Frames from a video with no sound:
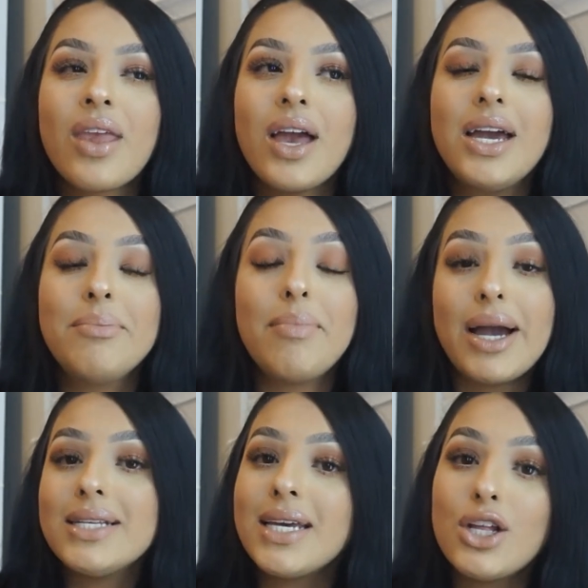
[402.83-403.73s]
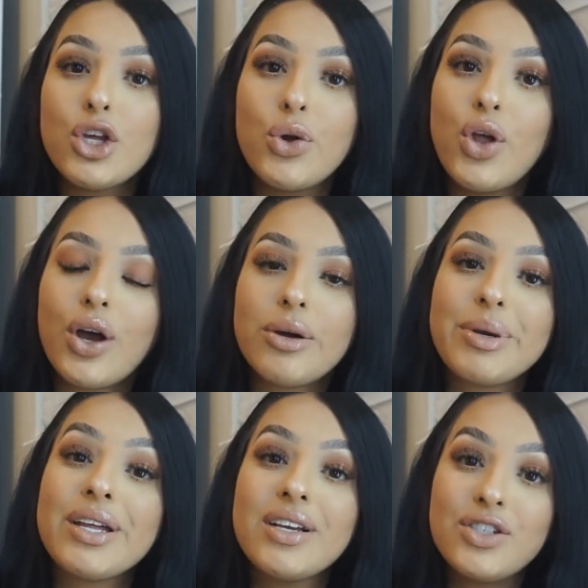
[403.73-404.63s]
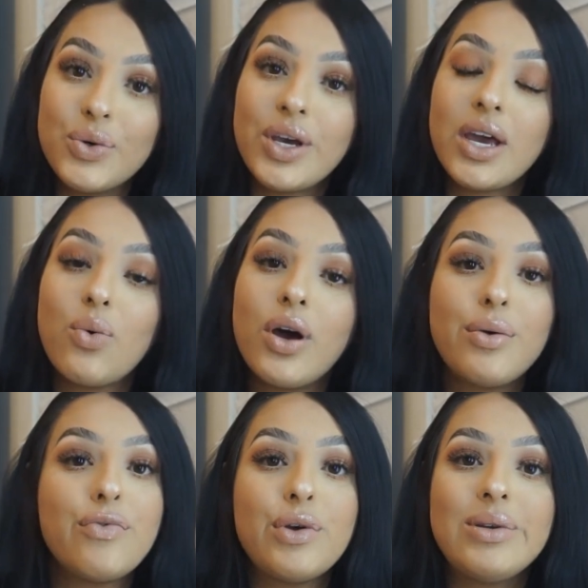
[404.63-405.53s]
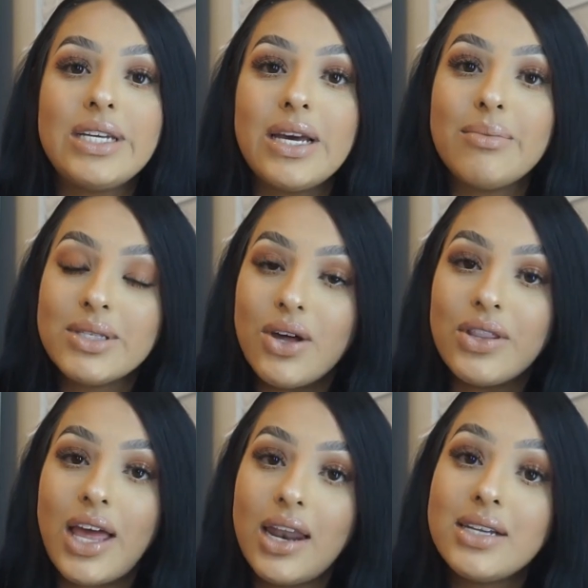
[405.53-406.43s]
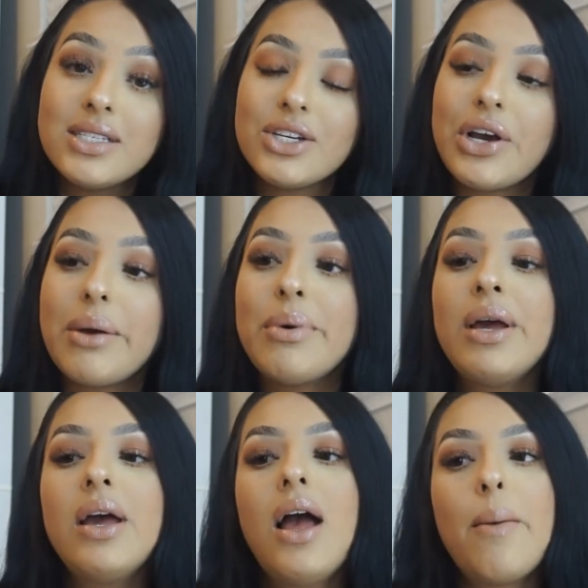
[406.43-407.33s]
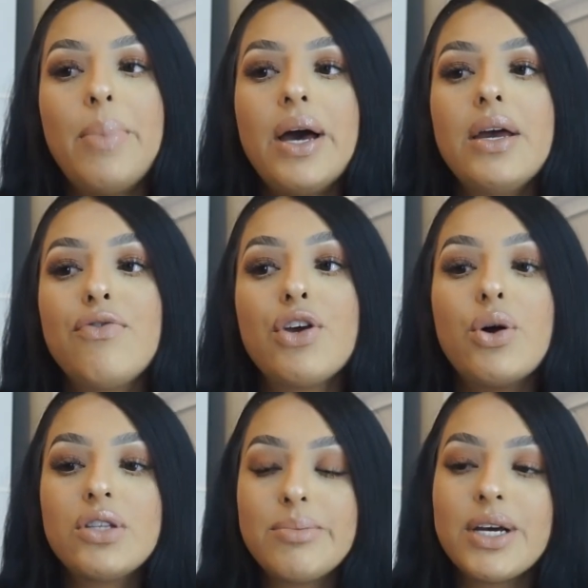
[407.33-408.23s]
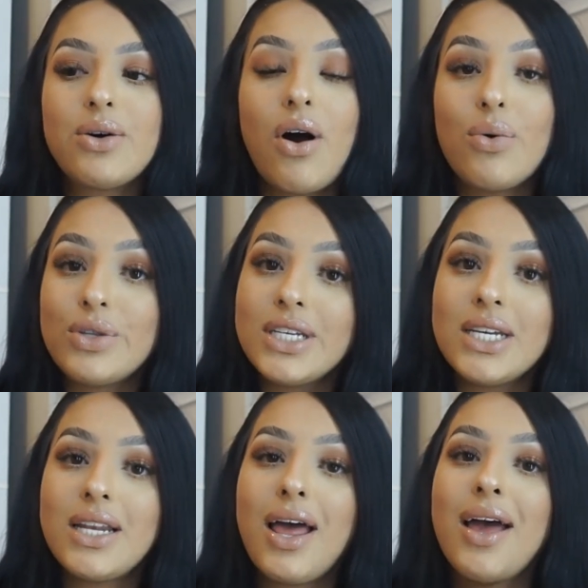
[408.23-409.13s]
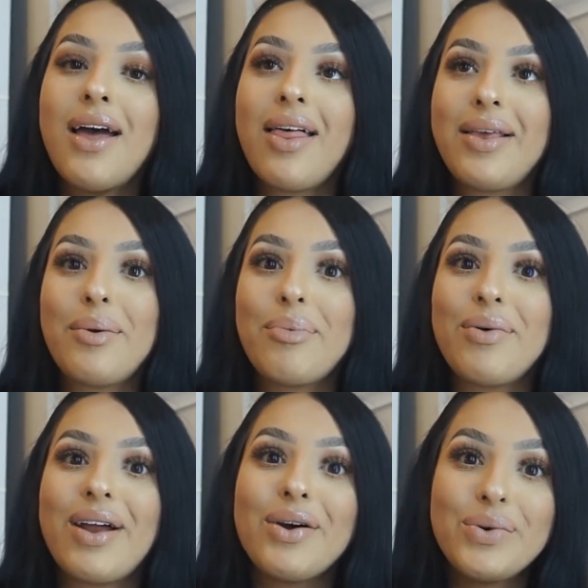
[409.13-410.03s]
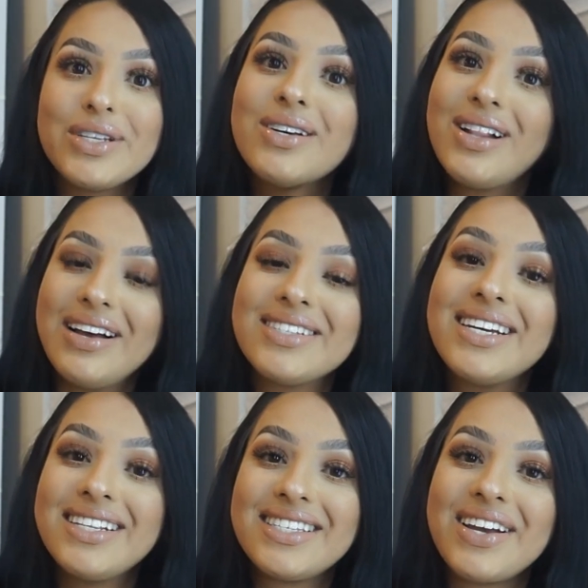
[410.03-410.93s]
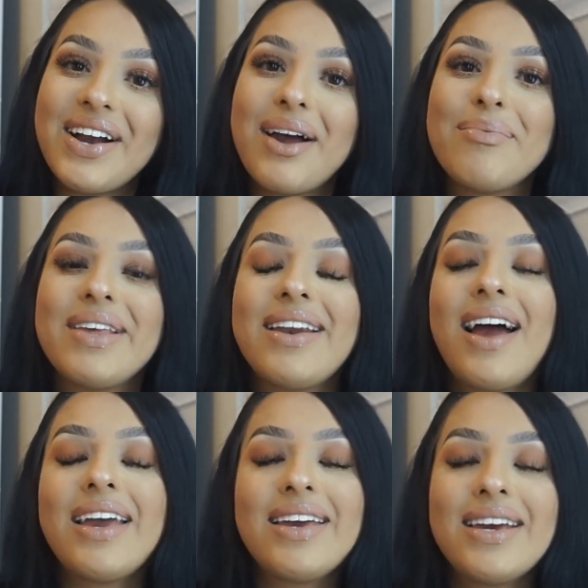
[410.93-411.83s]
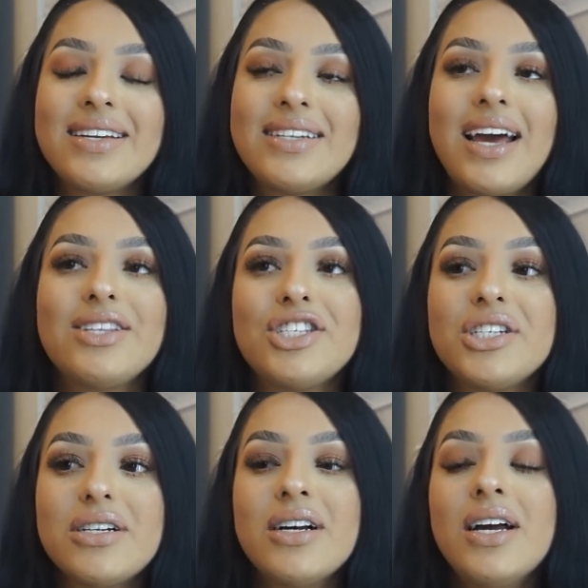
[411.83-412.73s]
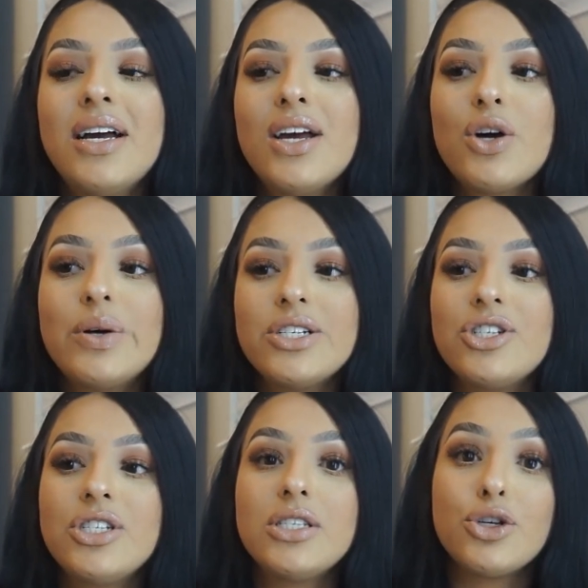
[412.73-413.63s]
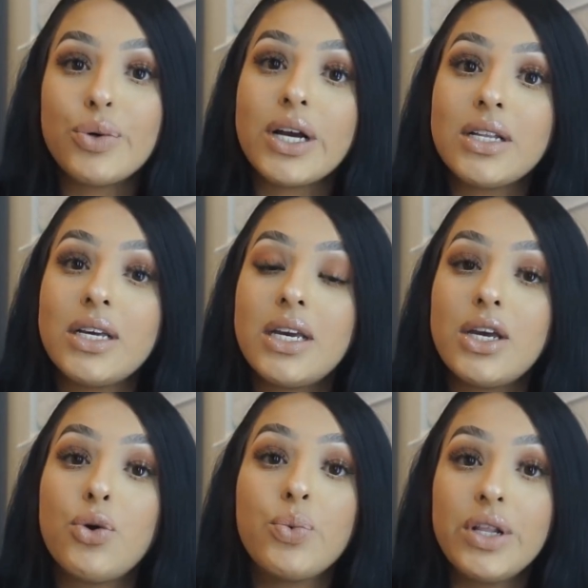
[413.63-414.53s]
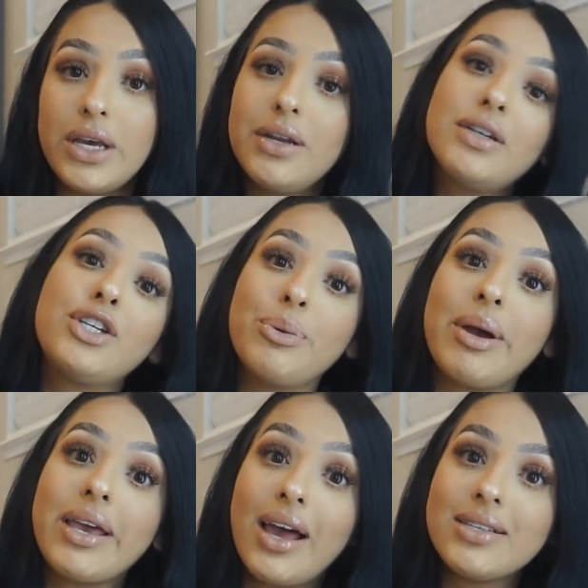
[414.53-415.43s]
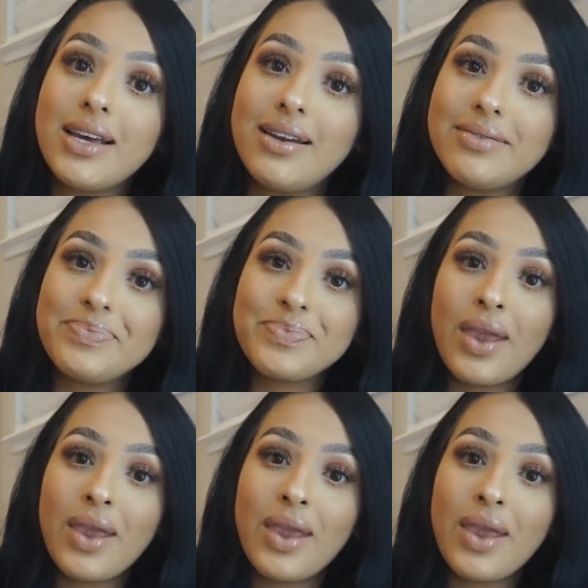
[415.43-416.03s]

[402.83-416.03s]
it might take a little longer because I do get quite a few DMs on that Instagram. But if you go to my Colton, you know, below my Colton Closet Instagram, then I can answer questions directly related to my KASSHENNA.